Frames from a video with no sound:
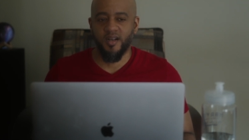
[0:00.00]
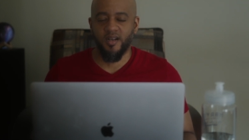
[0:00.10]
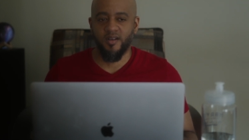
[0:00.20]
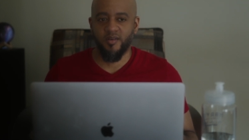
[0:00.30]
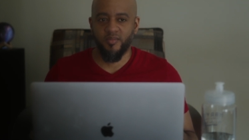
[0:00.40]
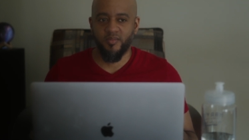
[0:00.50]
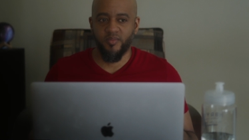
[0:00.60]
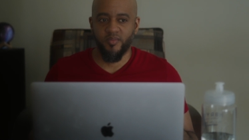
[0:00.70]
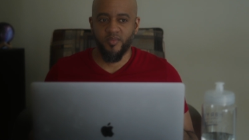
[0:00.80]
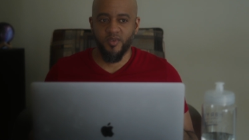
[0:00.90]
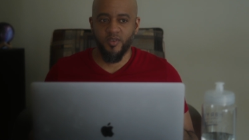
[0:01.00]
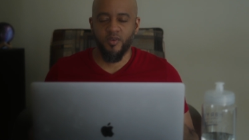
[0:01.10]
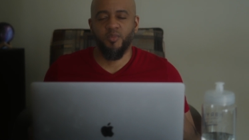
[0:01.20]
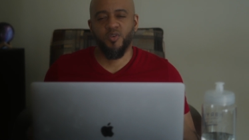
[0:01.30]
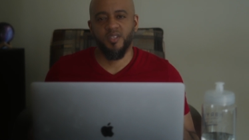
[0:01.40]
um, you're
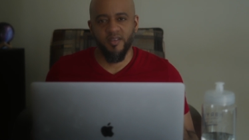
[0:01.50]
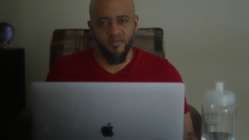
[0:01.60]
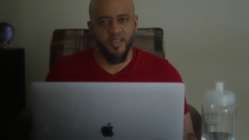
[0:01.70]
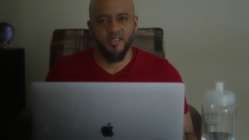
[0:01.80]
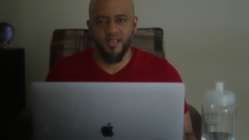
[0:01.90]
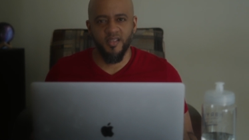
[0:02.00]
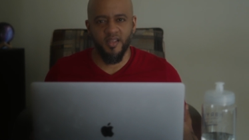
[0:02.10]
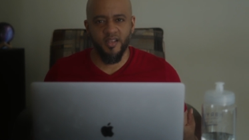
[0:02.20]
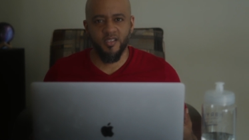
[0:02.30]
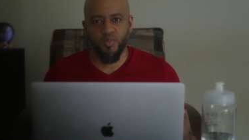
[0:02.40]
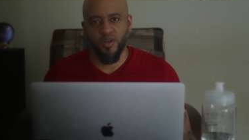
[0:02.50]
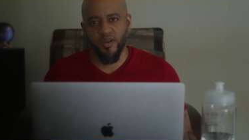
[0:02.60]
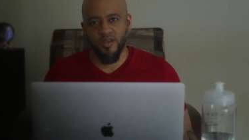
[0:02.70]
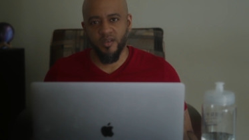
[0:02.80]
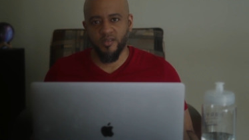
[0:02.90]
emotionally invested in that
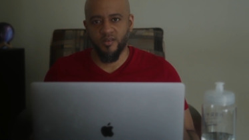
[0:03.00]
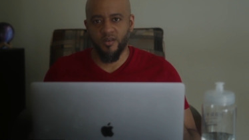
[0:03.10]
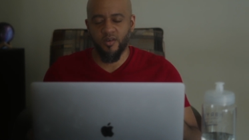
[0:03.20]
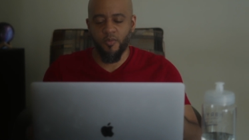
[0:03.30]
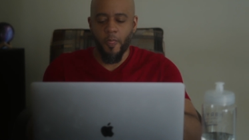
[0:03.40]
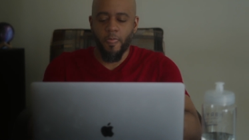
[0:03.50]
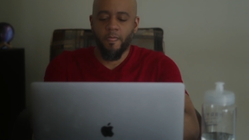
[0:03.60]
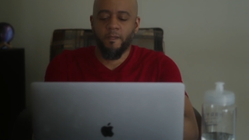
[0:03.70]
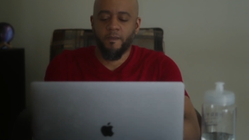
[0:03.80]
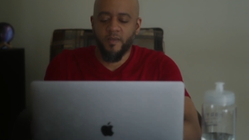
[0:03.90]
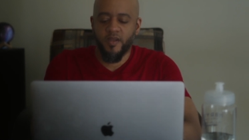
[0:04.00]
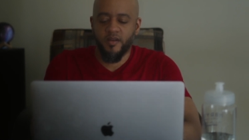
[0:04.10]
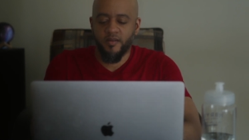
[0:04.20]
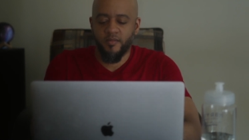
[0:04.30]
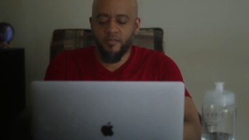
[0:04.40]
experience, you know?
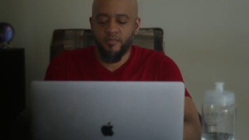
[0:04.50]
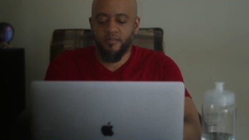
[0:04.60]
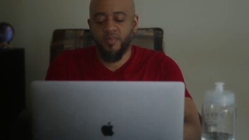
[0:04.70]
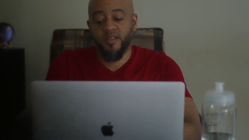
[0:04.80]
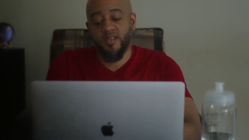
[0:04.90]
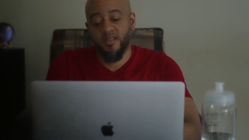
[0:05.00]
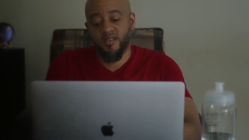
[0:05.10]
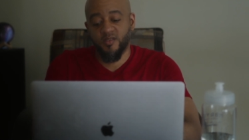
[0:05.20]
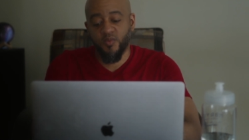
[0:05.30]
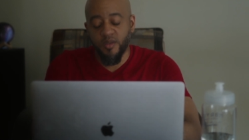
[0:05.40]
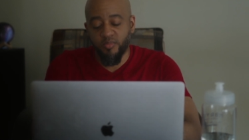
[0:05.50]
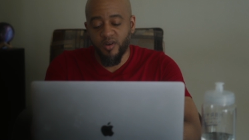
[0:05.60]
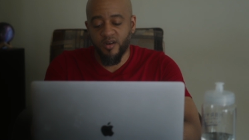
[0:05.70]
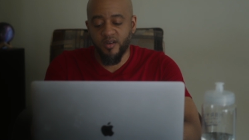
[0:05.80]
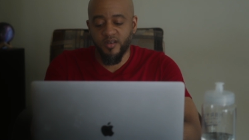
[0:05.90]
Um, but then the sweet
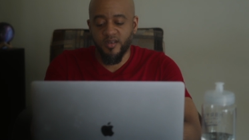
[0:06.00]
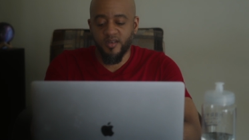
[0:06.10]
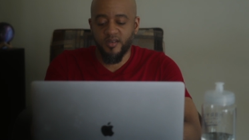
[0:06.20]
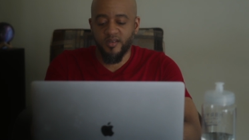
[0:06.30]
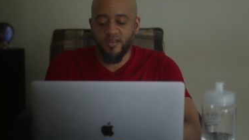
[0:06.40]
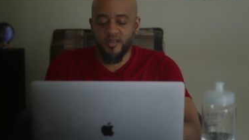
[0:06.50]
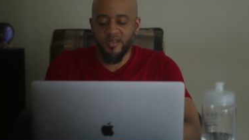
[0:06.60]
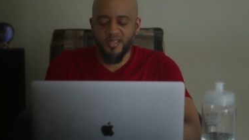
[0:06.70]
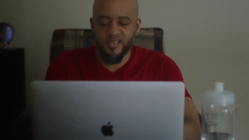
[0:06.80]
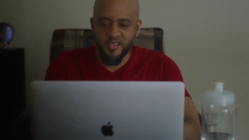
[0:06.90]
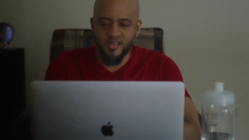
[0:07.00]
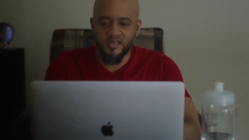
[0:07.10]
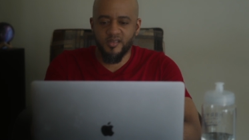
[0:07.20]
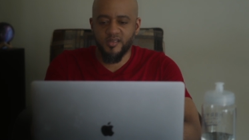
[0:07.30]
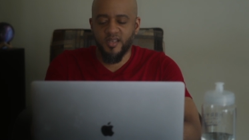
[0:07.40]
part, in a
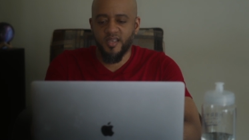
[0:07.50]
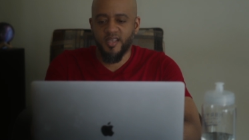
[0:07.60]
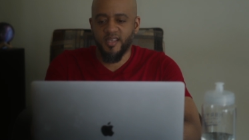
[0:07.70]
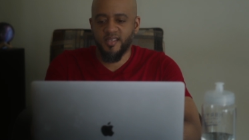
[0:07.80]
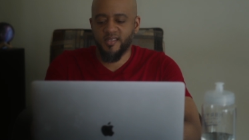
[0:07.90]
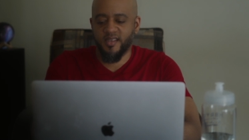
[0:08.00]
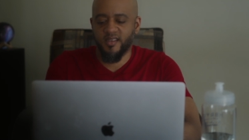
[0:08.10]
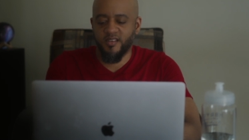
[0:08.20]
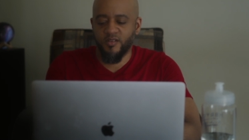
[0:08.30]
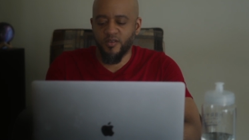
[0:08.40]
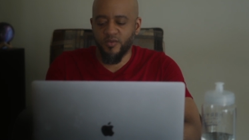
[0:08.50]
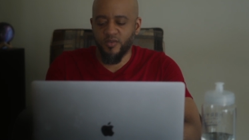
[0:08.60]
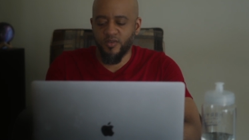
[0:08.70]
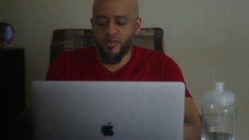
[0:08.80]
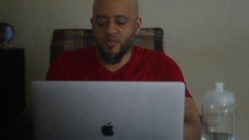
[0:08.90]
sense, is that, you know,
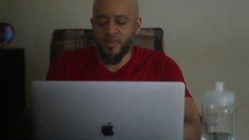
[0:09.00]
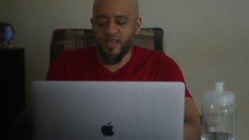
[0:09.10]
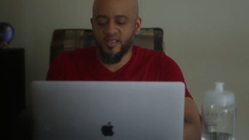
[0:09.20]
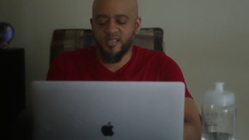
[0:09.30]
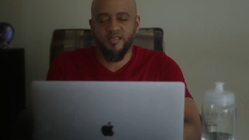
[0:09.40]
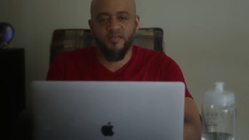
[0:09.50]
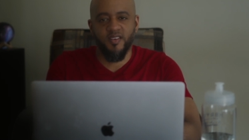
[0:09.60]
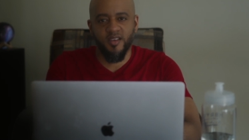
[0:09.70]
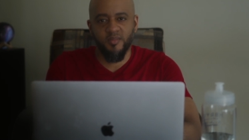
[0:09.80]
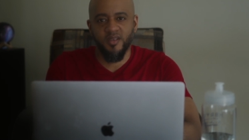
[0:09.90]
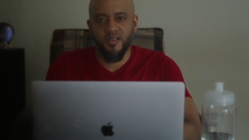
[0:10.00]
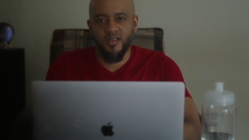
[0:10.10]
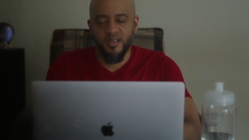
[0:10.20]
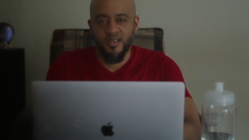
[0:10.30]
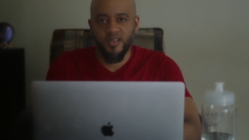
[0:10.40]
you might see family
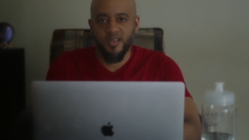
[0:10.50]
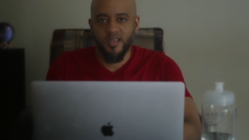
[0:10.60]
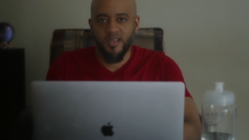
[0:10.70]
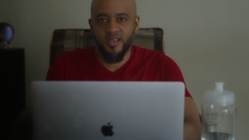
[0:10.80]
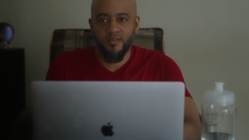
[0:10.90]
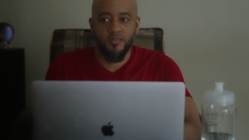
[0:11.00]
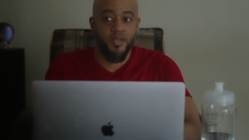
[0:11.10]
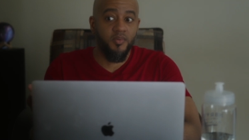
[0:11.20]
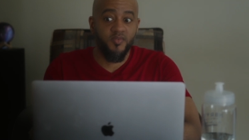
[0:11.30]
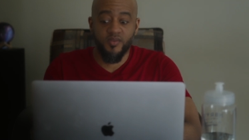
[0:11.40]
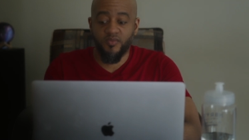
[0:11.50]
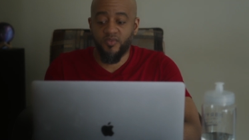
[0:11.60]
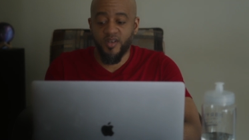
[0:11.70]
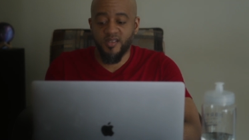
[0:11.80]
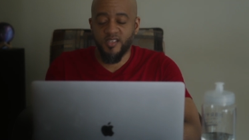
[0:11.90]
and maybe some
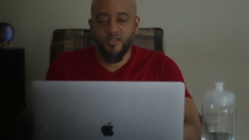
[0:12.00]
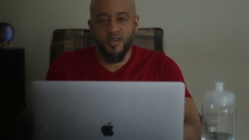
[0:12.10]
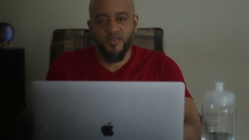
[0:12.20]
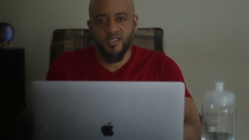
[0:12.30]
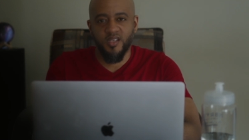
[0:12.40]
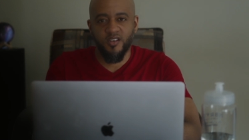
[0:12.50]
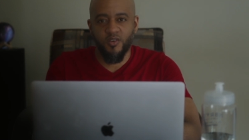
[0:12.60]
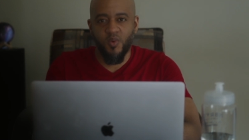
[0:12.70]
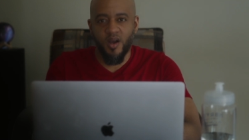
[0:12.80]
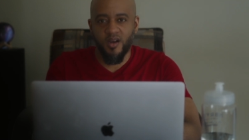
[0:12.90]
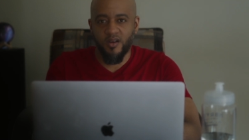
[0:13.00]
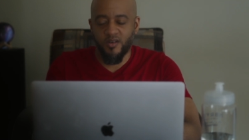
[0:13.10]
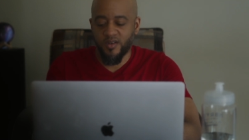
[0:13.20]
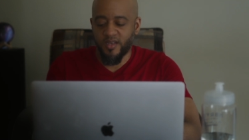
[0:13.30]
friends that you haven't seen in a while.